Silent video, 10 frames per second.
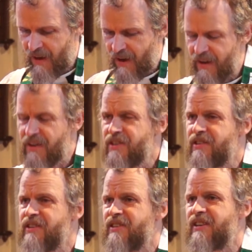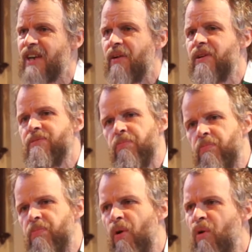And notice it says how he's
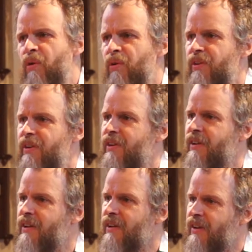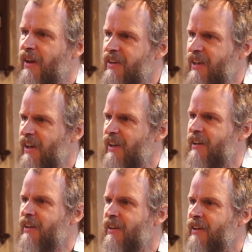born a king.
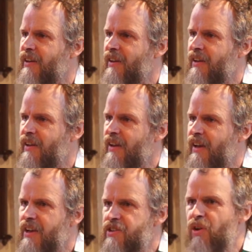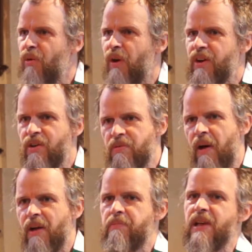It's not one who
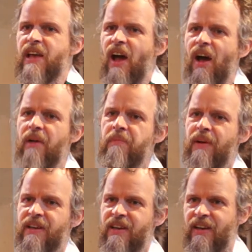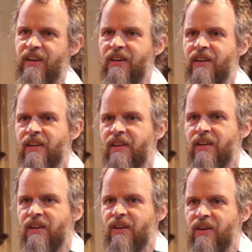might become a king
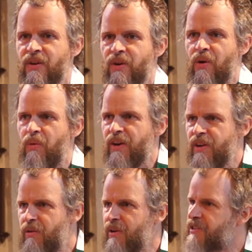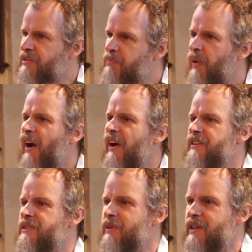or one who will aspire
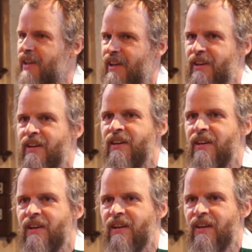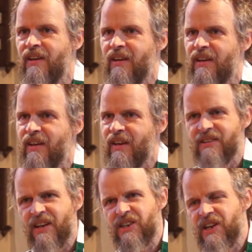to be king. He's
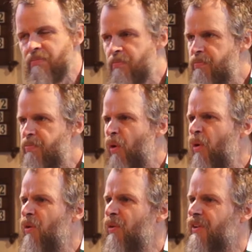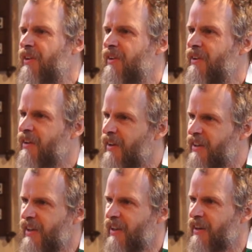actually born a
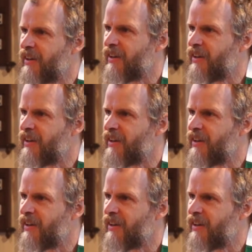king.